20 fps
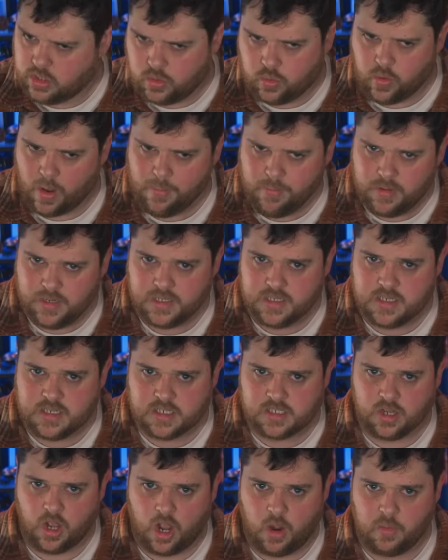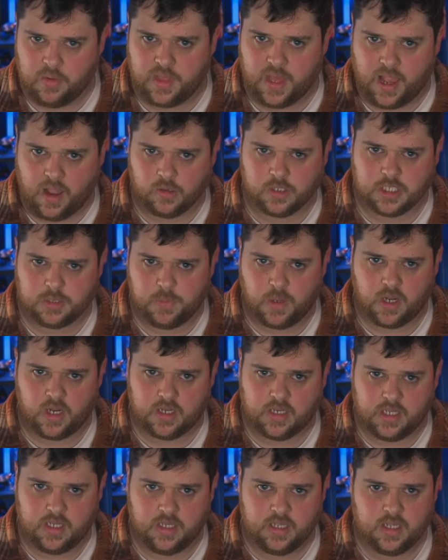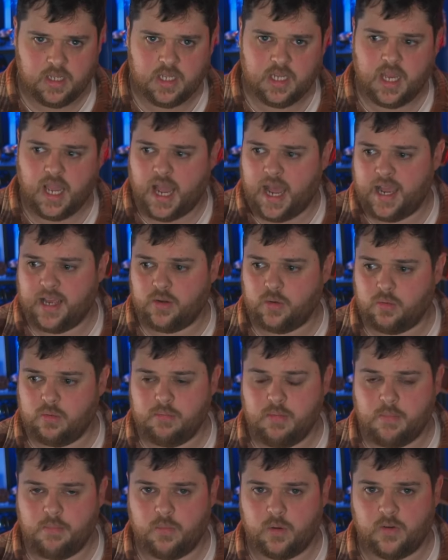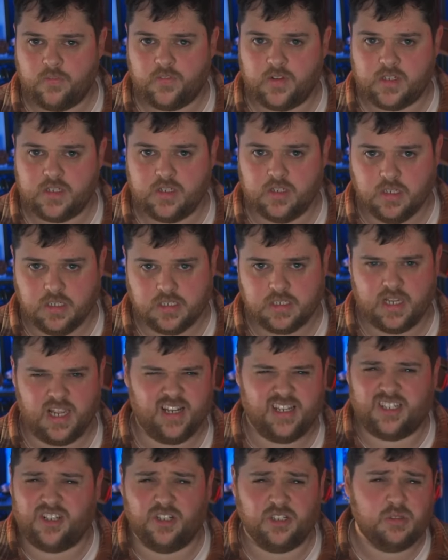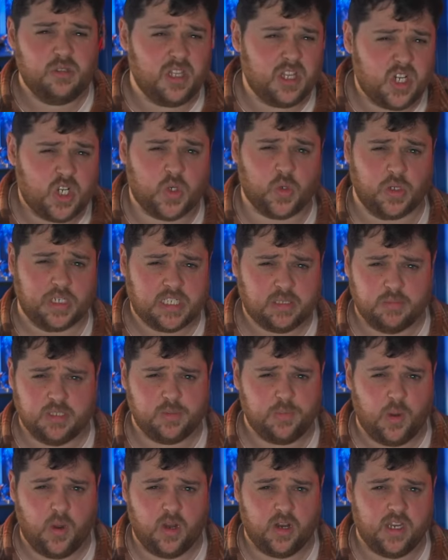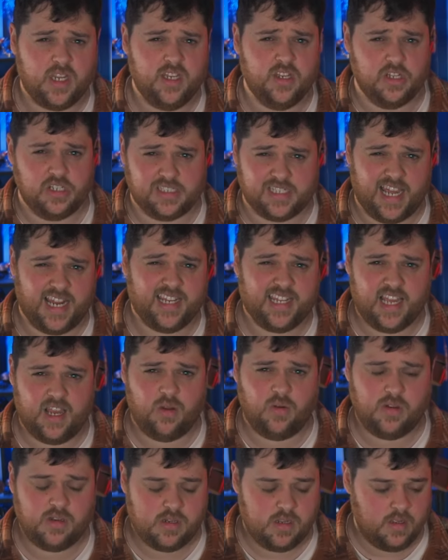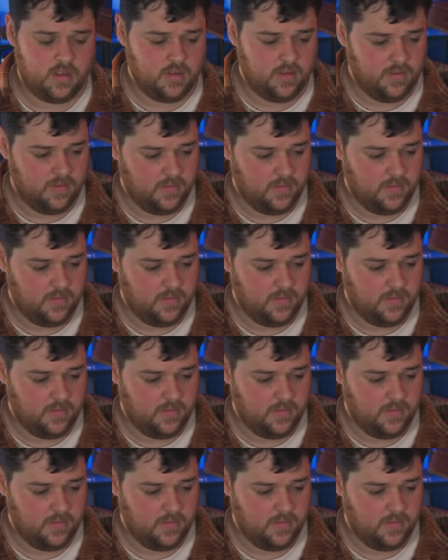Does Gremlin start with a house party? I don't remember if it does. It starts with a Christmas party. Does that count?